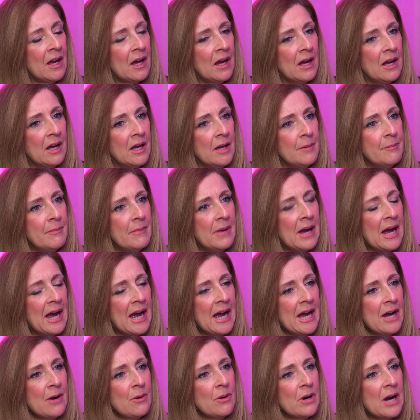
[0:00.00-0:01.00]

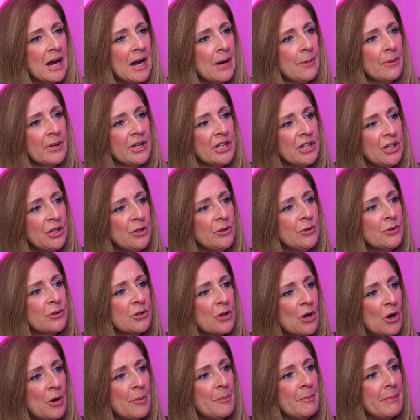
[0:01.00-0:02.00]
How are you
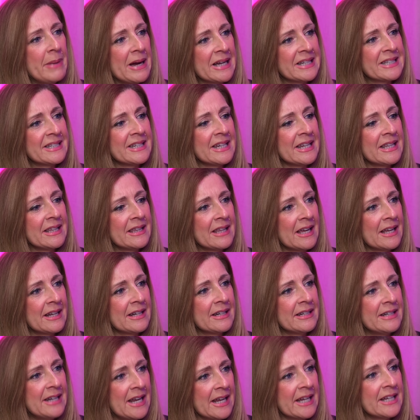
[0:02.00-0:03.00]
combating
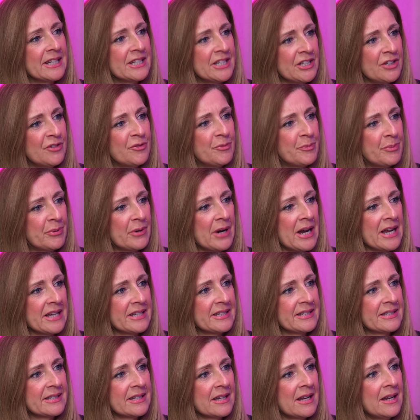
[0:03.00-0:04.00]
that negative
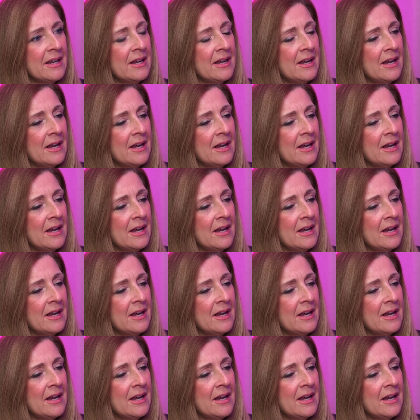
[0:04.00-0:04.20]
press